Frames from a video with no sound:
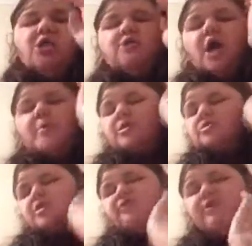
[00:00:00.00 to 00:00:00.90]
So I hope you
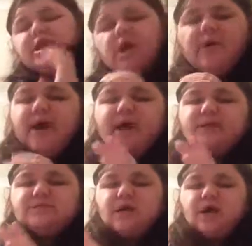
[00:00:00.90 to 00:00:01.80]
enjoyed this video,
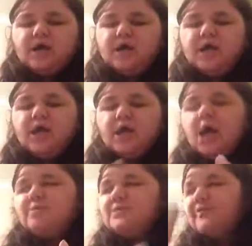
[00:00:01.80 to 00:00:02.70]
and I
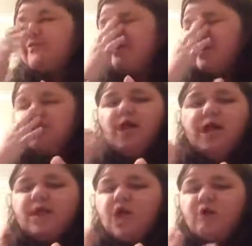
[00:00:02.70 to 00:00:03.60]
hope to get feedback.
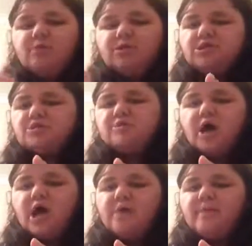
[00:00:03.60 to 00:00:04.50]
Like, comment,
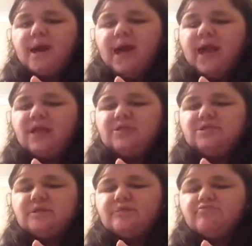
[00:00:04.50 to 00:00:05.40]
subscribe,
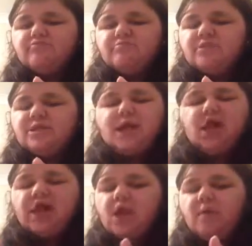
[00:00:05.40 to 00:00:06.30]
and yeah,
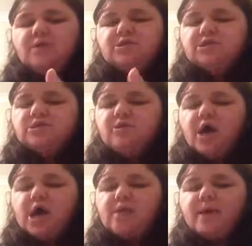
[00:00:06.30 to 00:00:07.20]
like, comment,
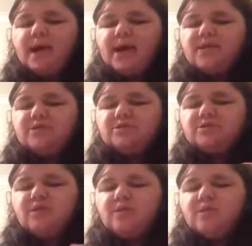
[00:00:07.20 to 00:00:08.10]
subscribe, and
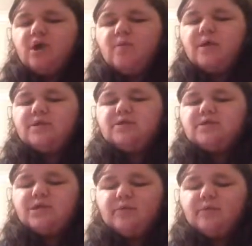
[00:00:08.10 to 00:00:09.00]
give me a comment to
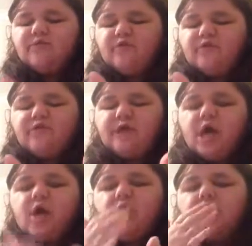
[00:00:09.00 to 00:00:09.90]
say what you thought of this
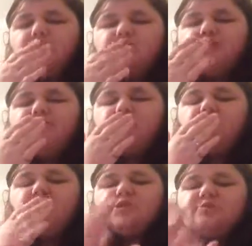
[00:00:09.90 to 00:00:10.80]
video. So love you all lots.